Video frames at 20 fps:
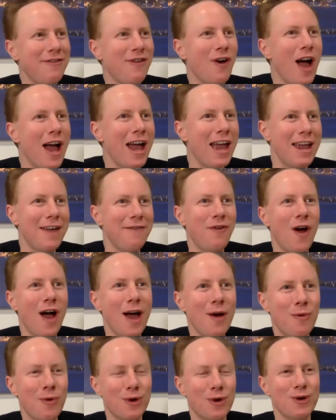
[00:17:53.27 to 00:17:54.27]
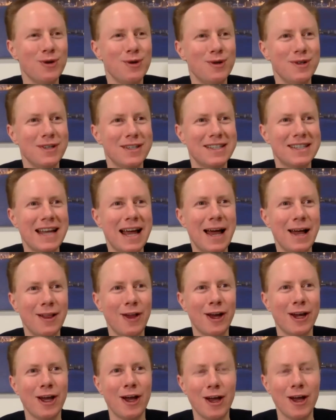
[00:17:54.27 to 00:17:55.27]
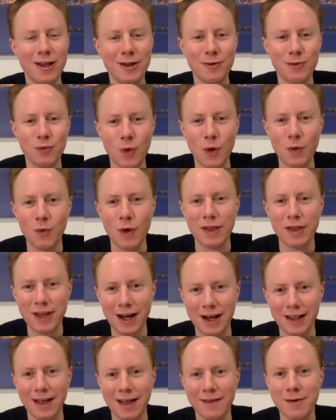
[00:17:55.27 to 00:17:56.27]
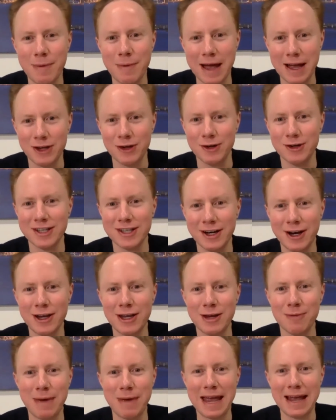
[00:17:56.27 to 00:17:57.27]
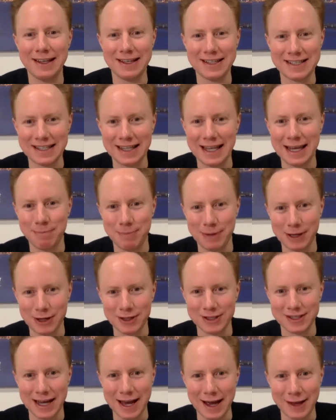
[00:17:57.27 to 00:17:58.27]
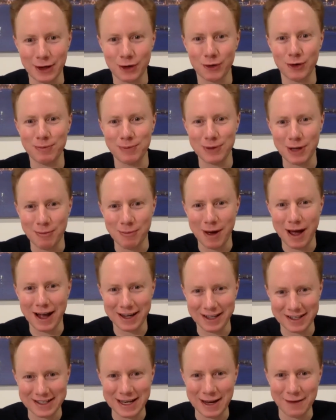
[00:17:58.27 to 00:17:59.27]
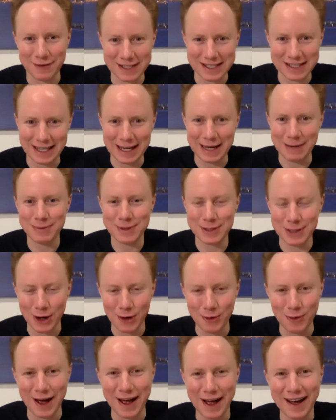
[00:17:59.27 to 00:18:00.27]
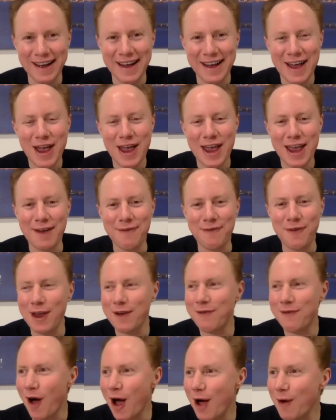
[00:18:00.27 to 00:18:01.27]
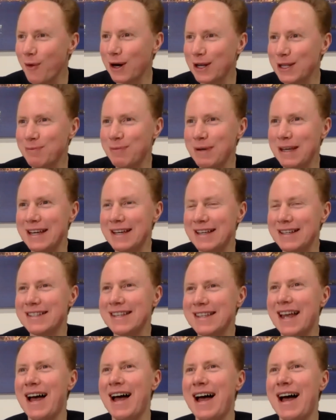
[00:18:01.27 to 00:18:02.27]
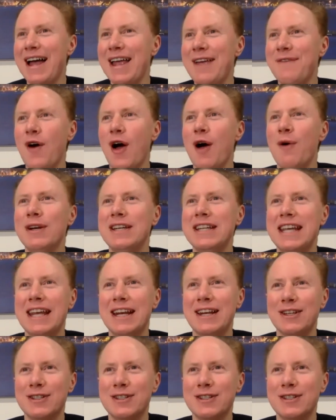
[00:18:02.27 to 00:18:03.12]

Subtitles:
I want to start, one thing I love about you is I know you barely sleep because the crypto markets never sleep. So if I wanted to be if I want to get